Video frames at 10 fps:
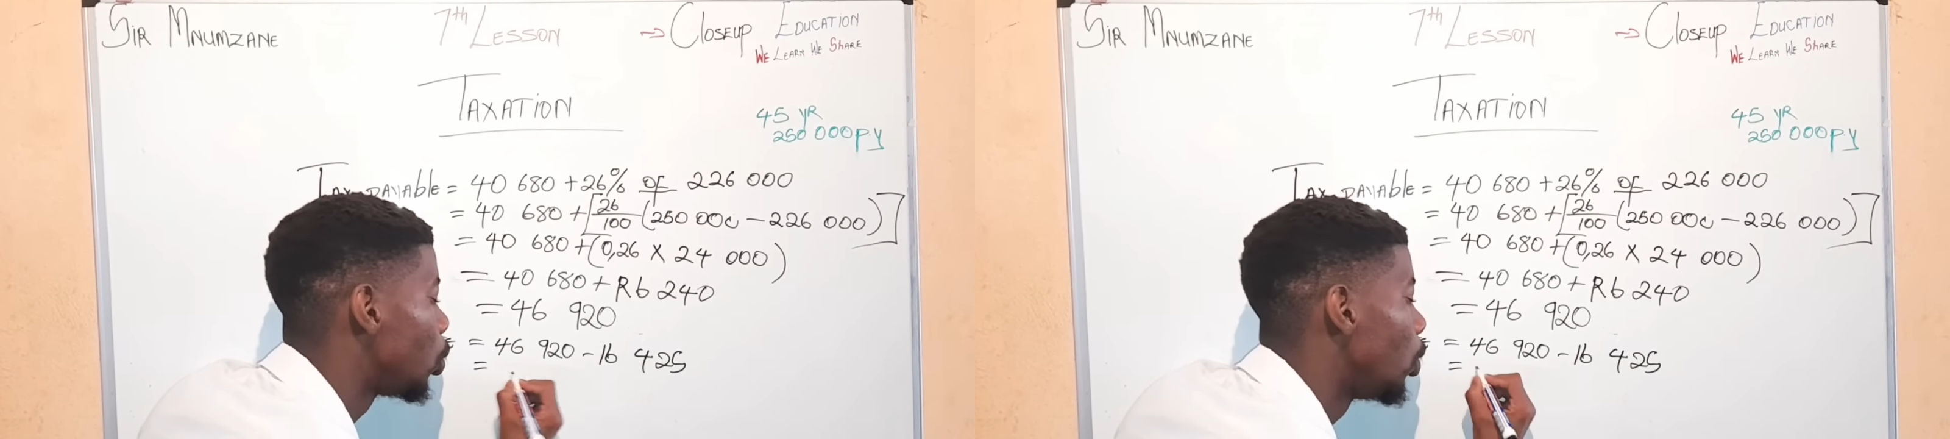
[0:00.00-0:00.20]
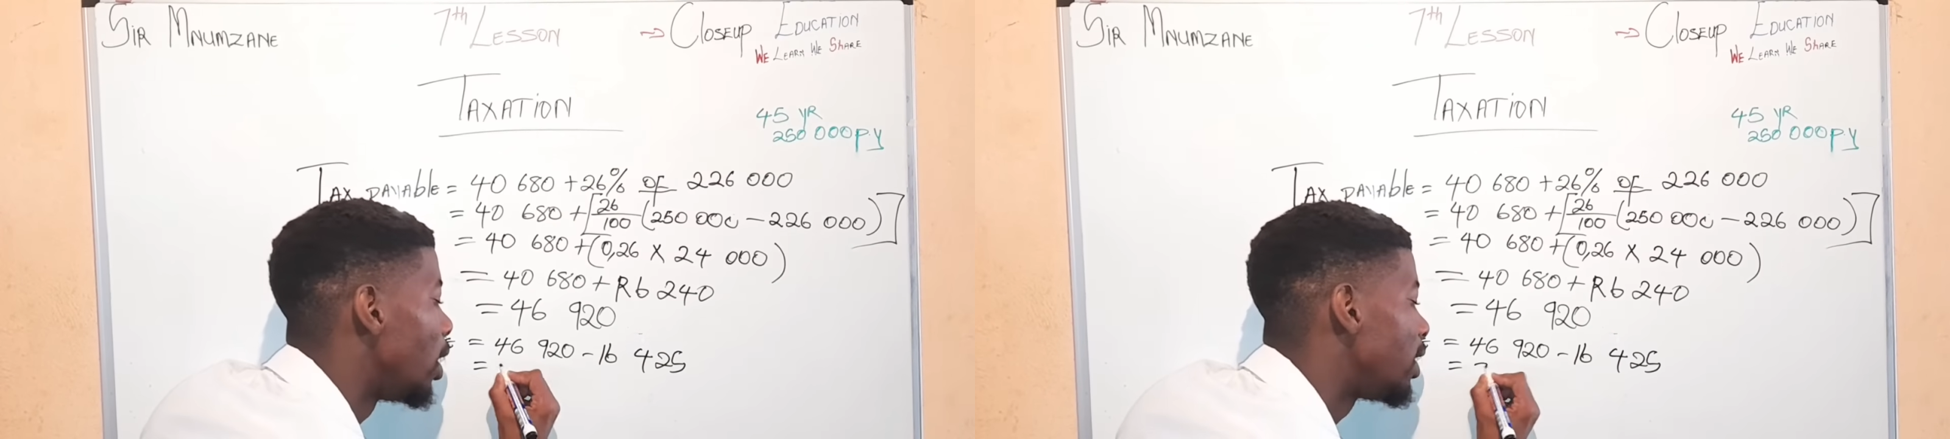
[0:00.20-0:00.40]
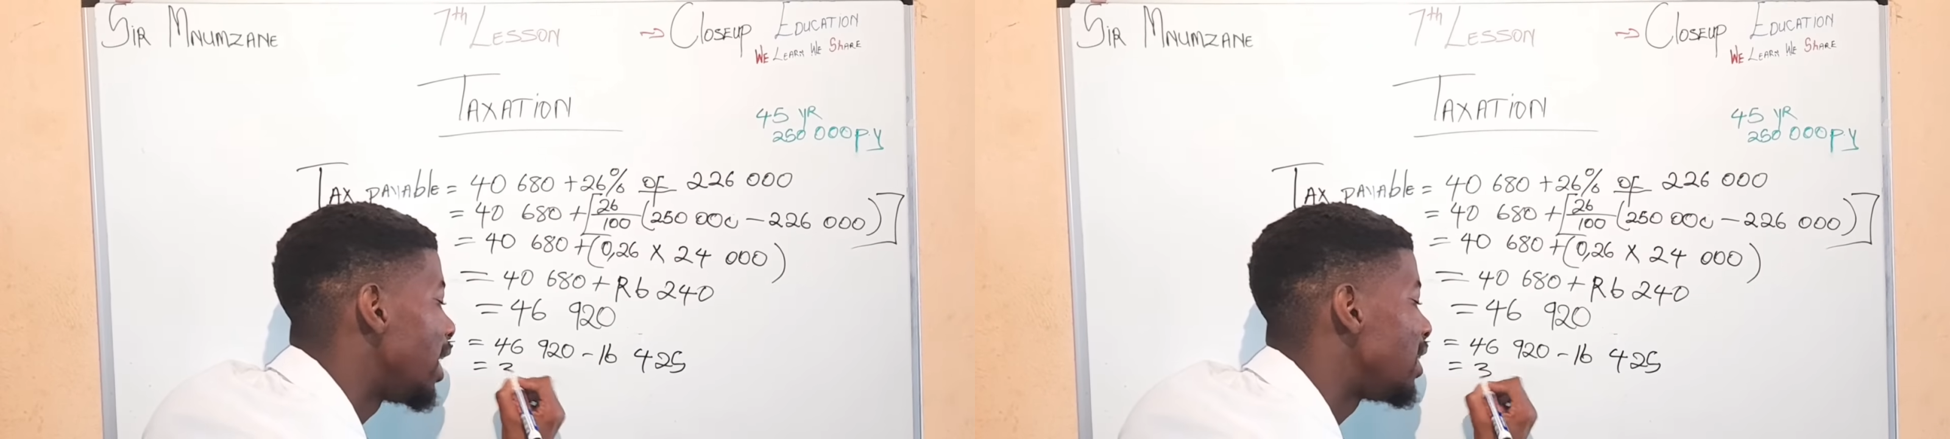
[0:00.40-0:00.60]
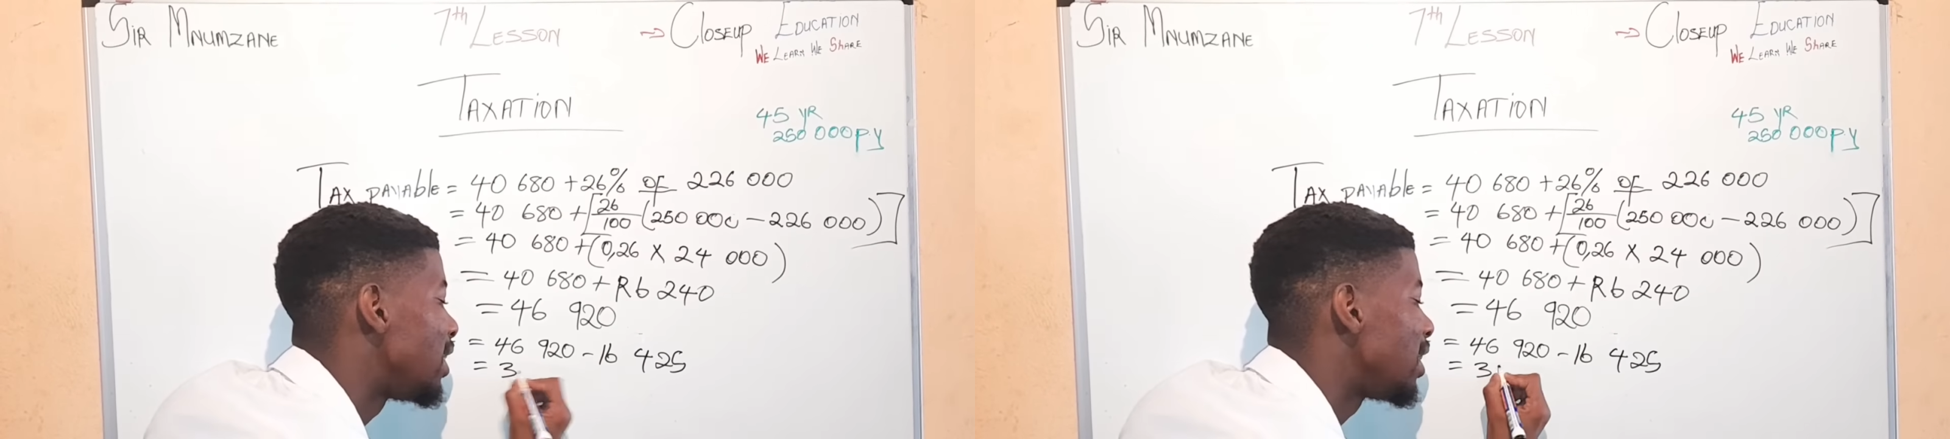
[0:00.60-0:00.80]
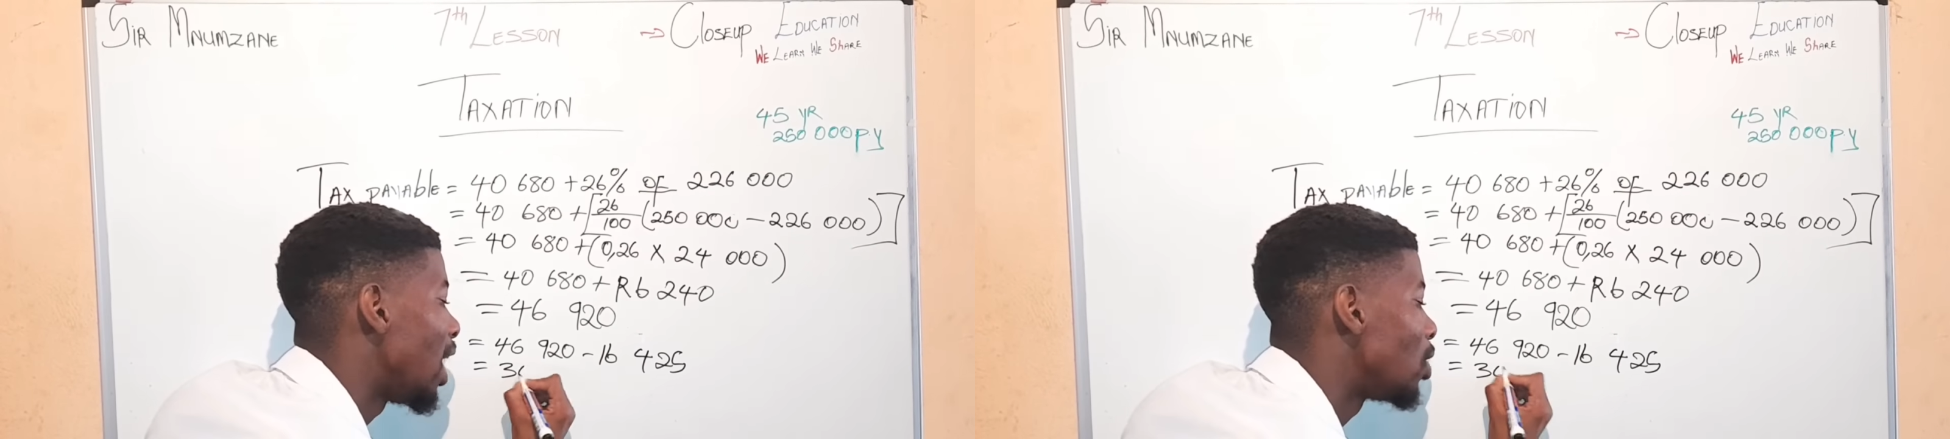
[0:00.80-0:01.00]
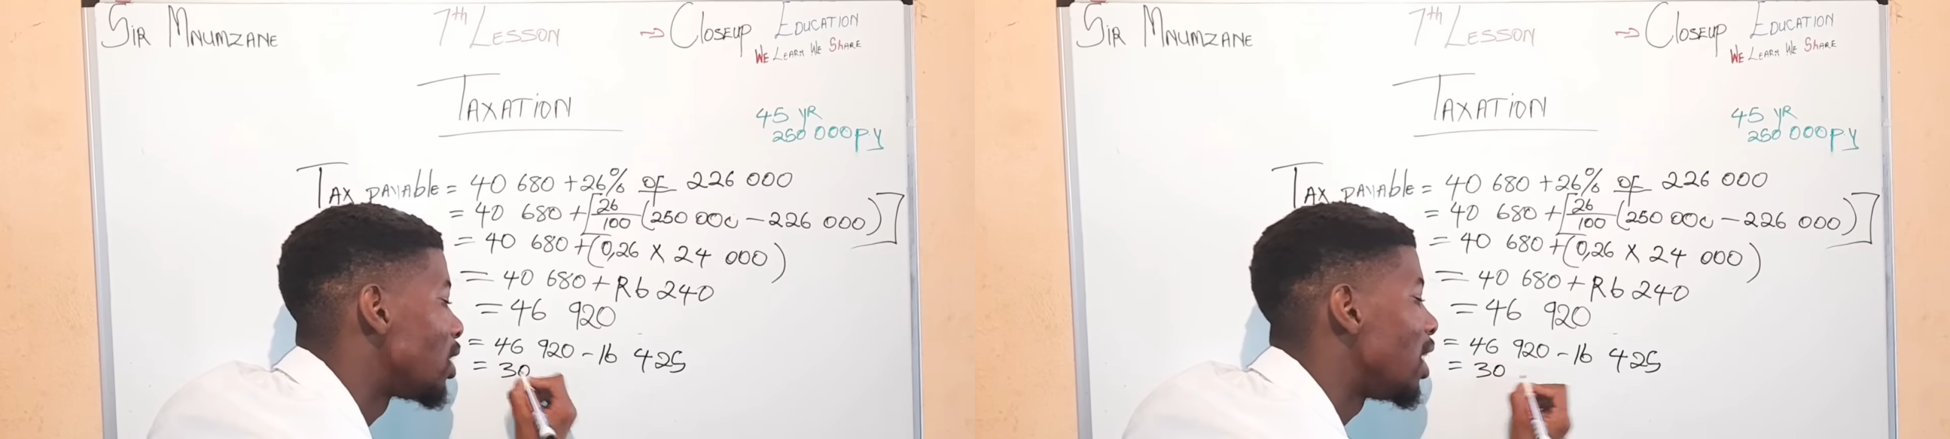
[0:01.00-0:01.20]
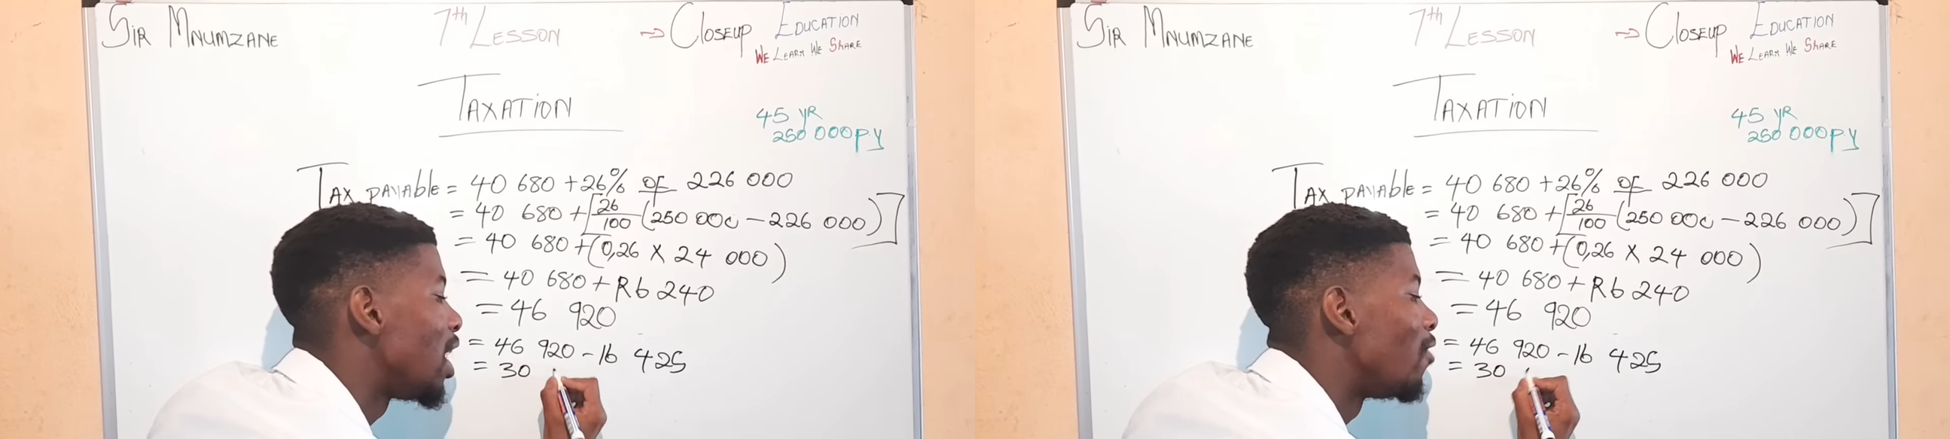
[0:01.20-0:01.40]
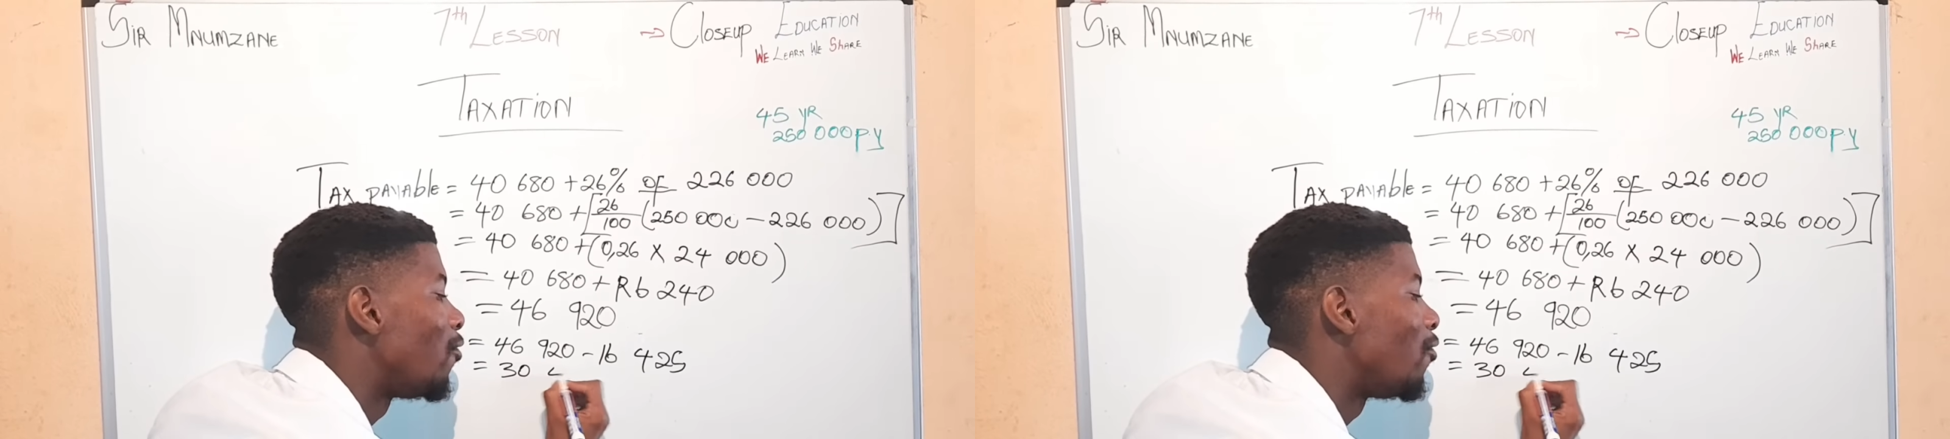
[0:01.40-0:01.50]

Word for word: to thirty thousand